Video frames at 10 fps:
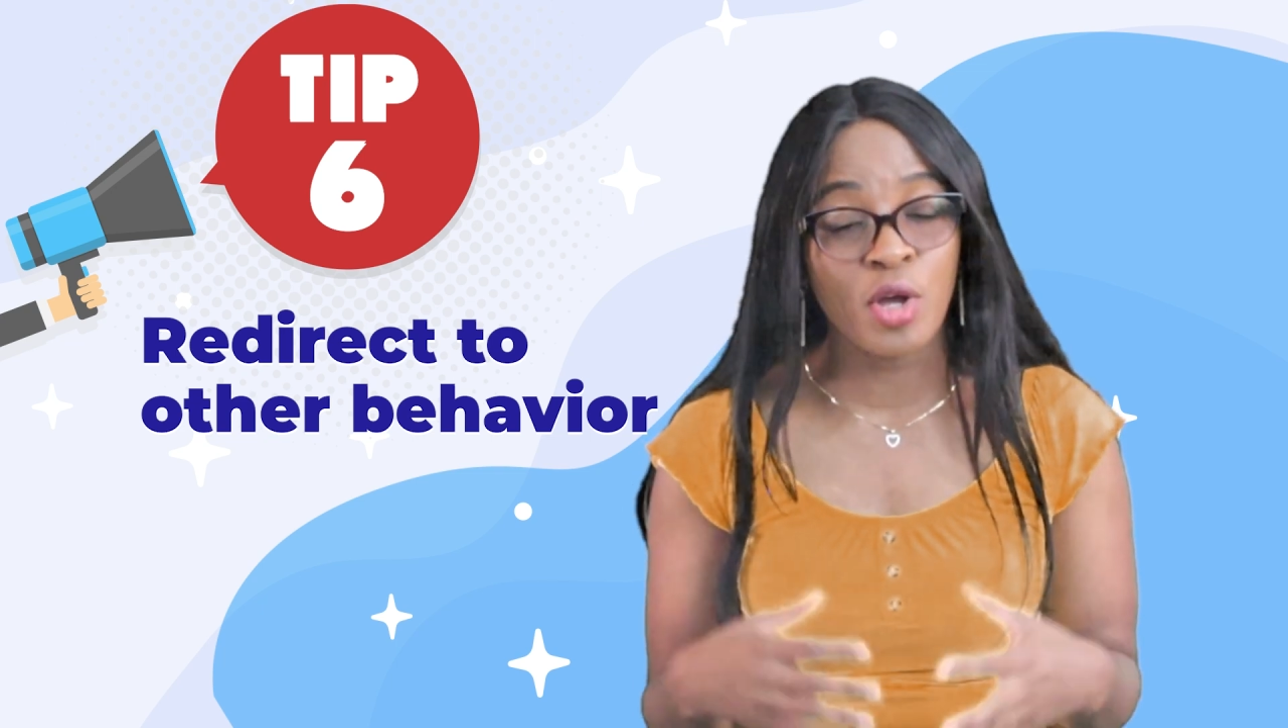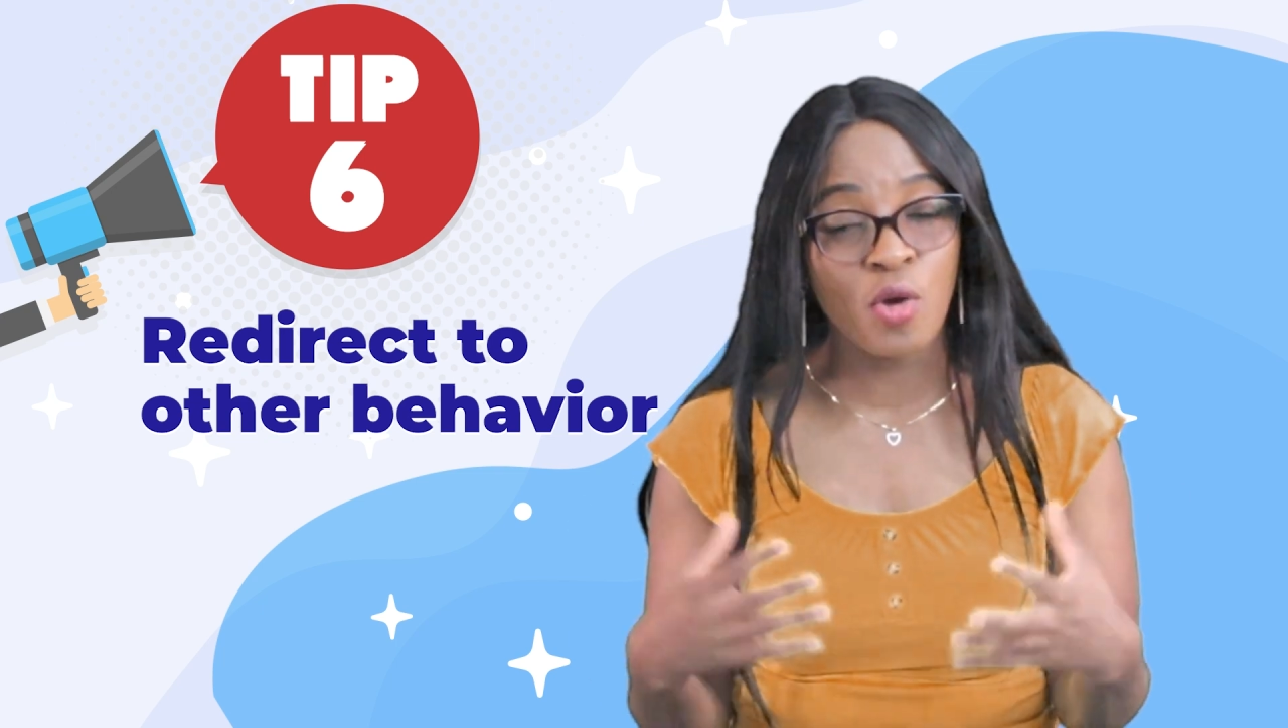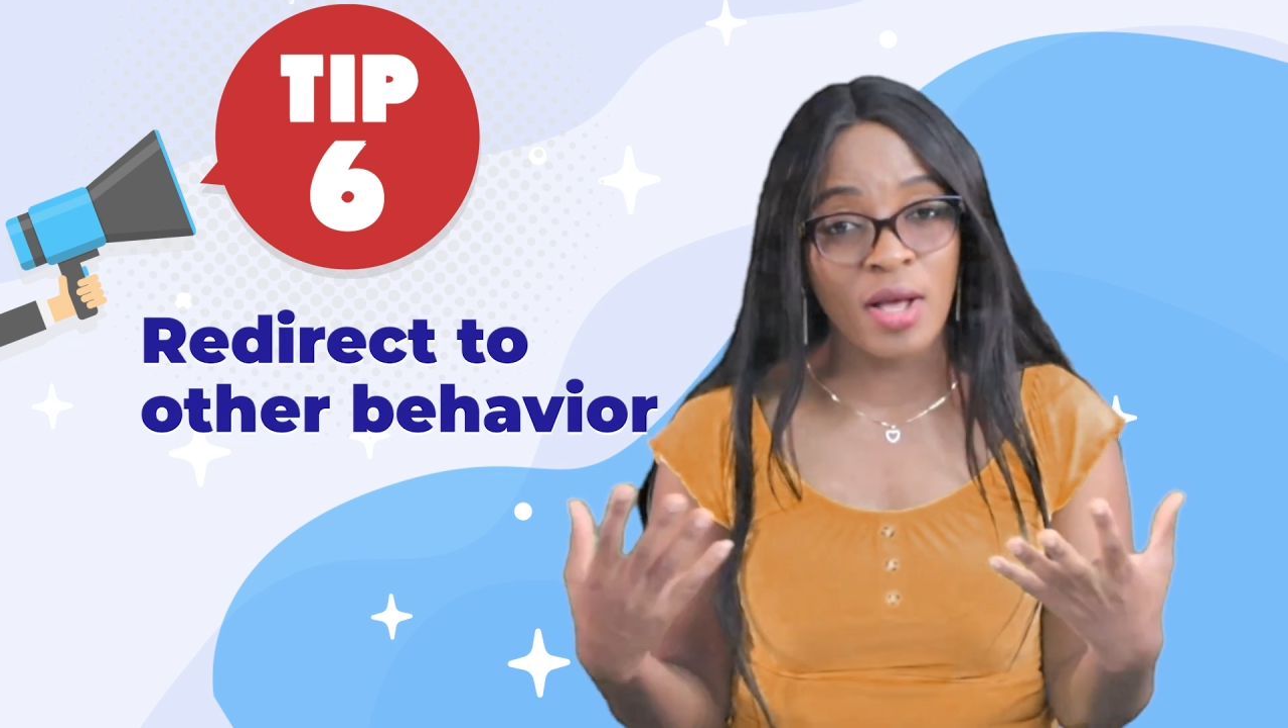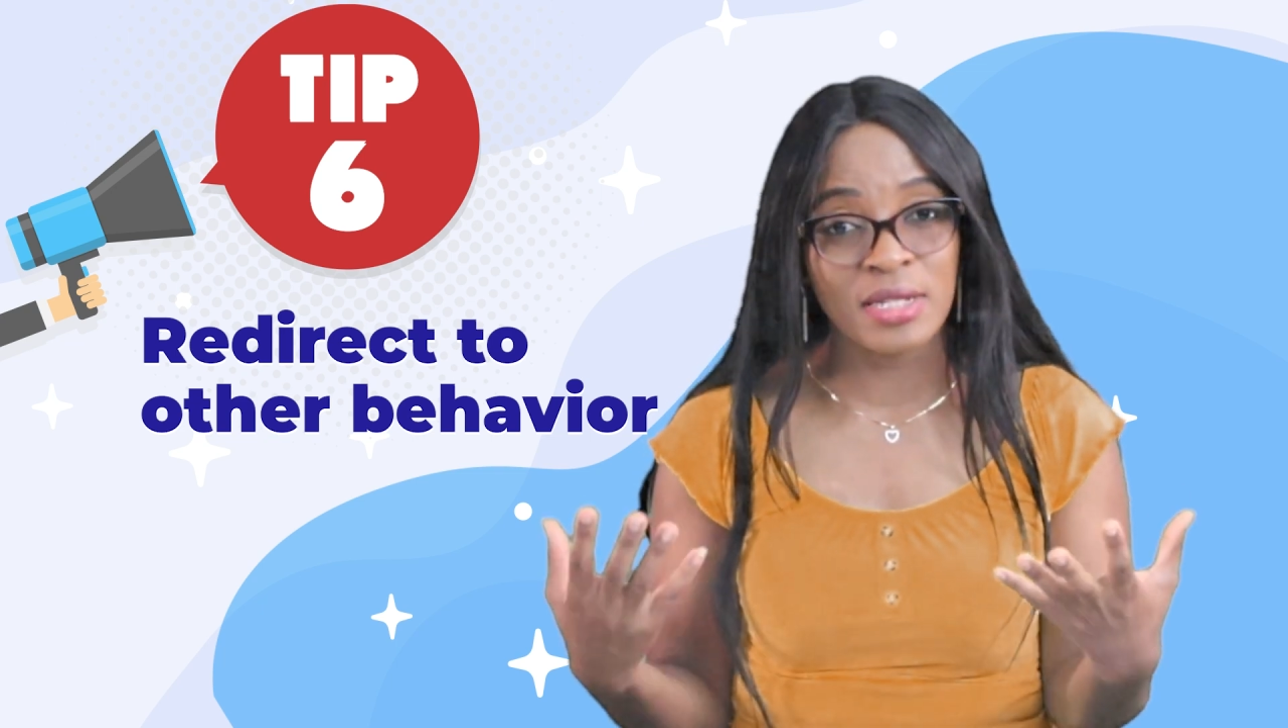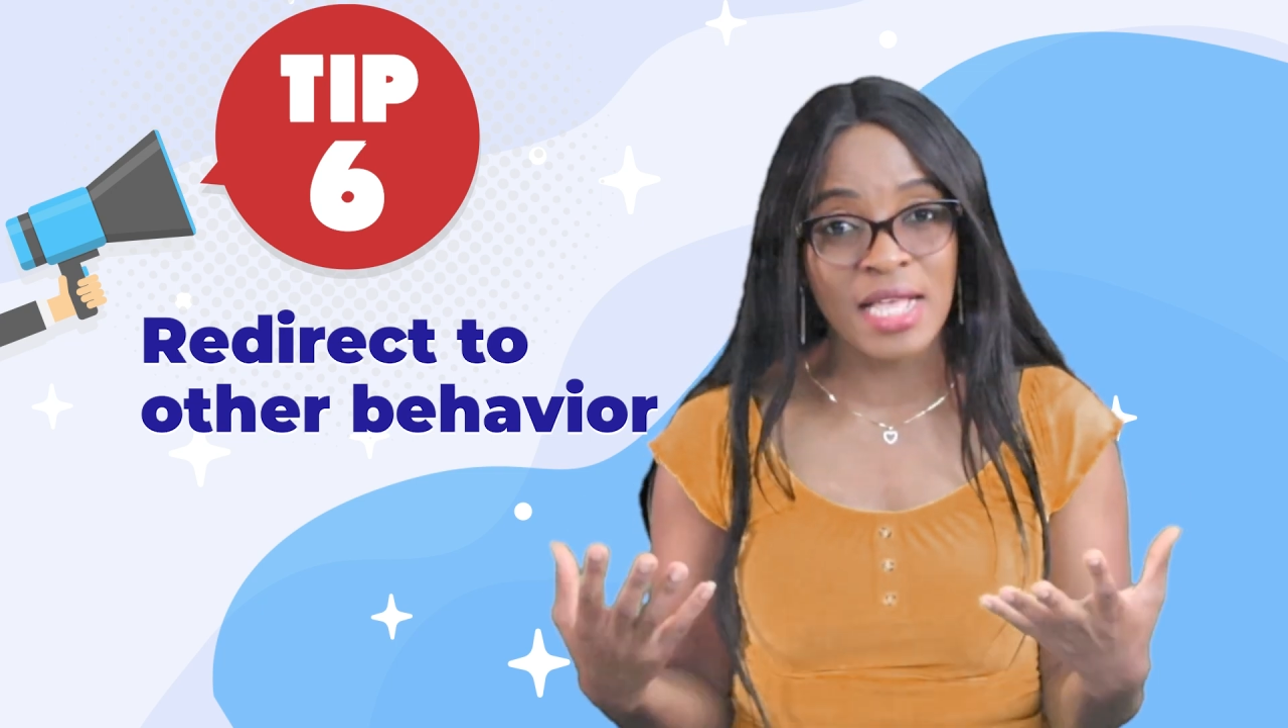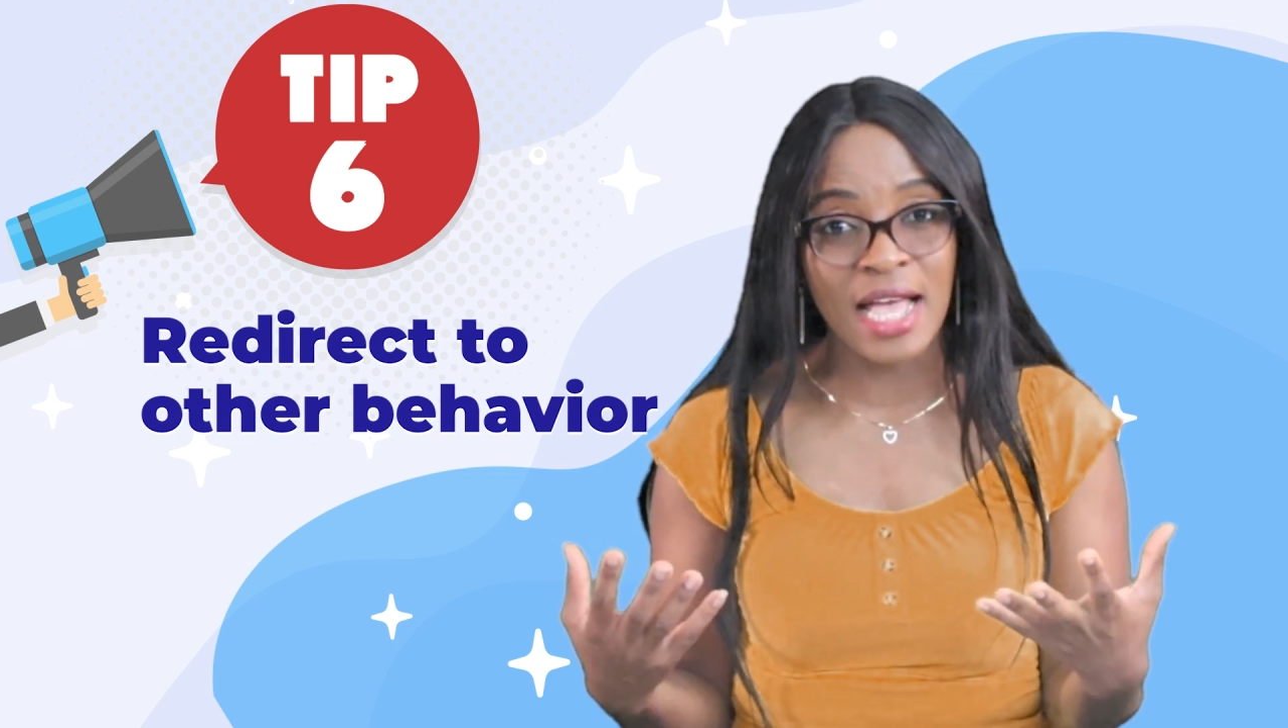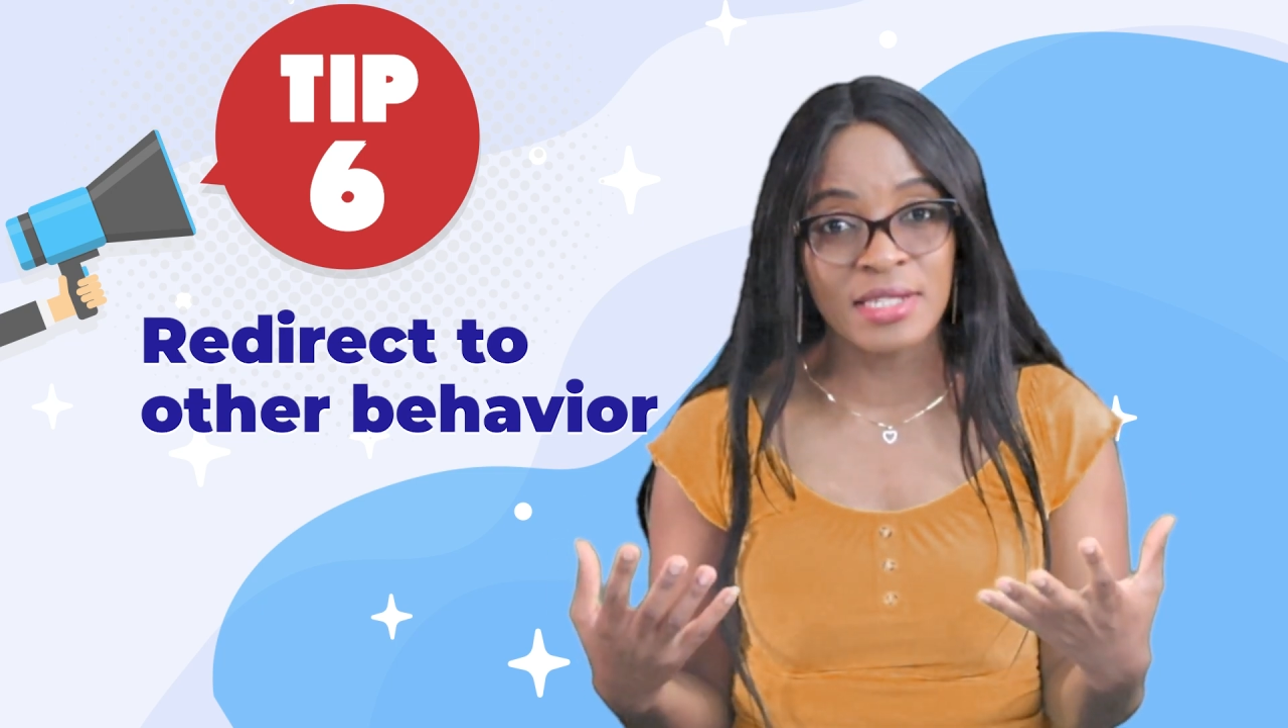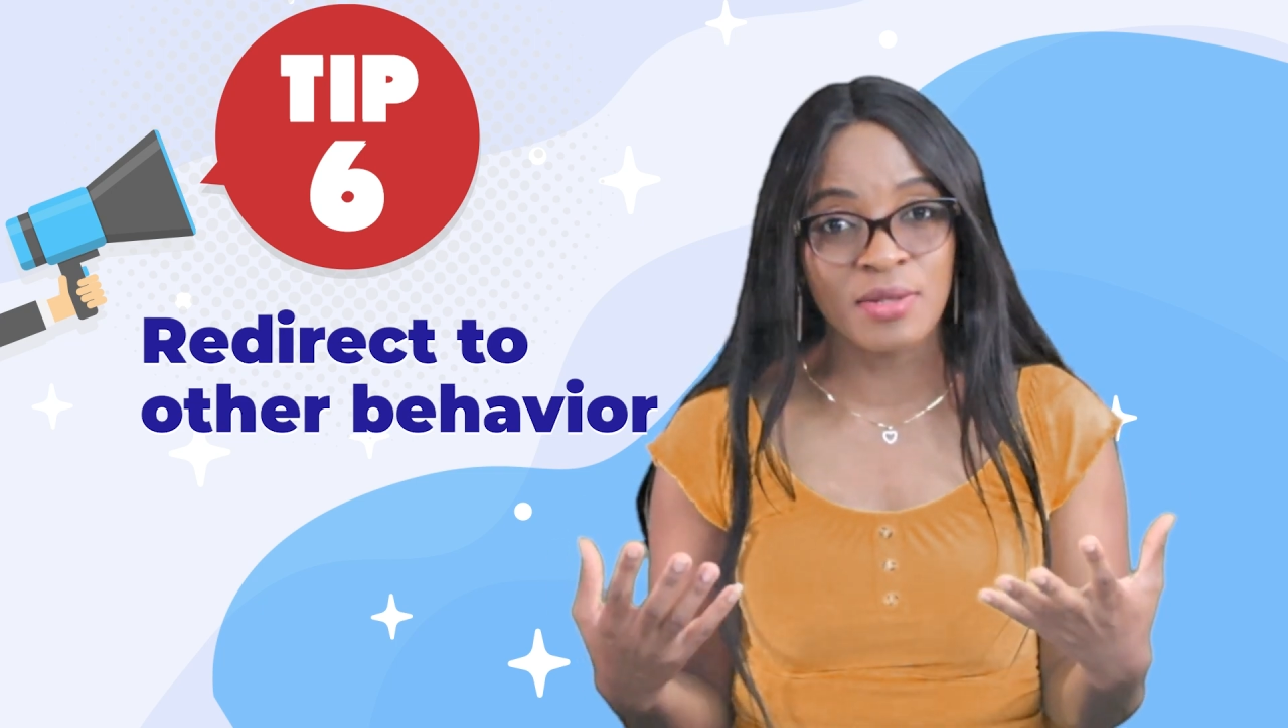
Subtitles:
go outside